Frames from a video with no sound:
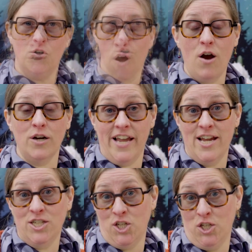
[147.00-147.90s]

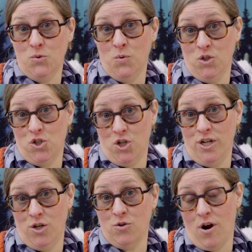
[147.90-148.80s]
congregations will journey
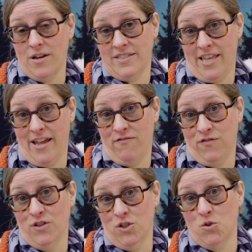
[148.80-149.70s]
to Cross Lake
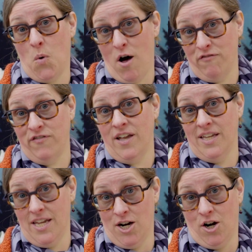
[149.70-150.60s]
for the 12th
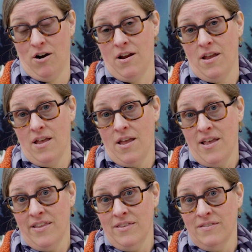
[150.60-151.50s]
year.
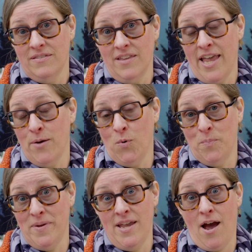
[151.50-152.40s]
It will
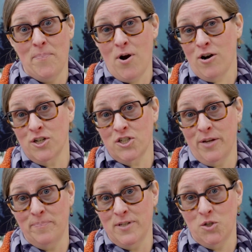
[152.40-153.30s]
be a
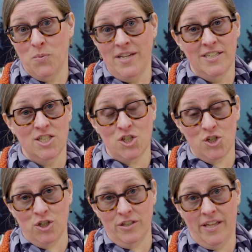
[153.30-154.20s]
partnership between
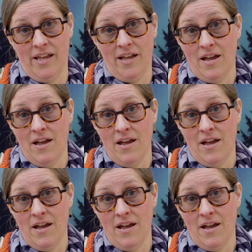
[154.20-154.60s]
Sterling,